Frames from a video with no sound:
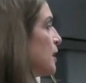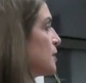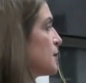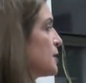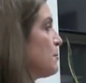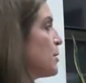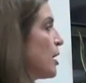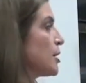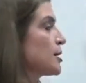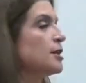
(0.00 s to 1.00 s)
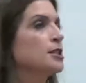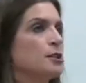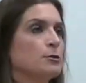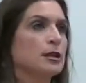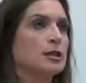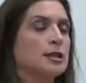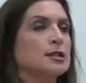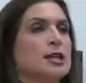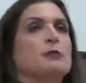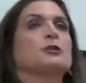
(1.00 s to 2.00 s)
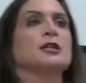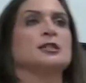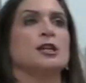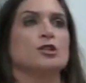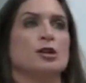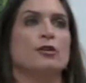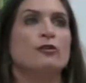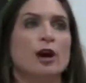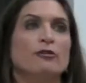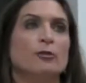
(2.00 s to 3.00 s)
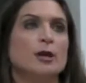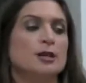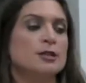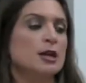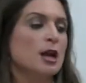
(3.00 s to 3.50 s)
a symbiotic destabilization of government.